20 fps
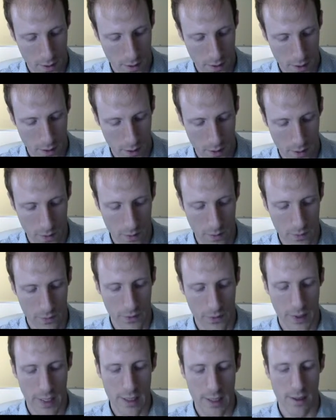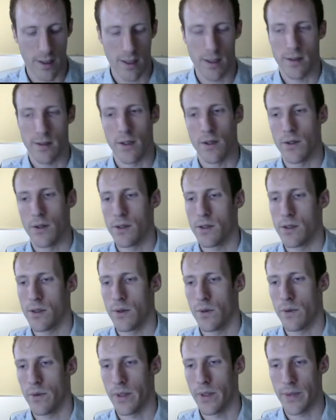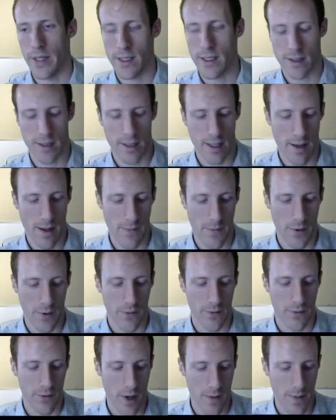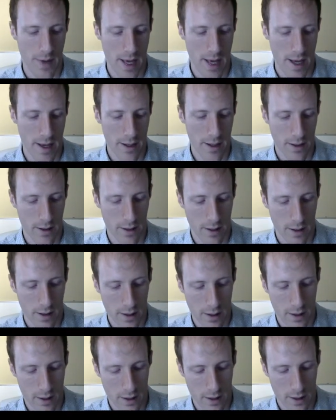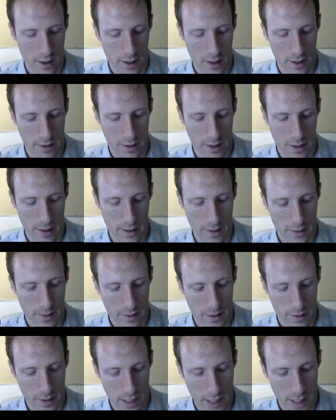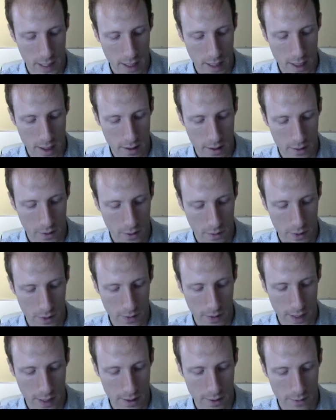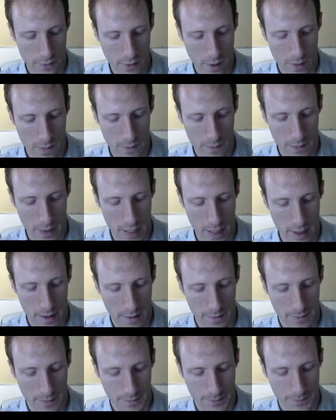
So for each of these nodes, we reached them from A, and then E was reached from B,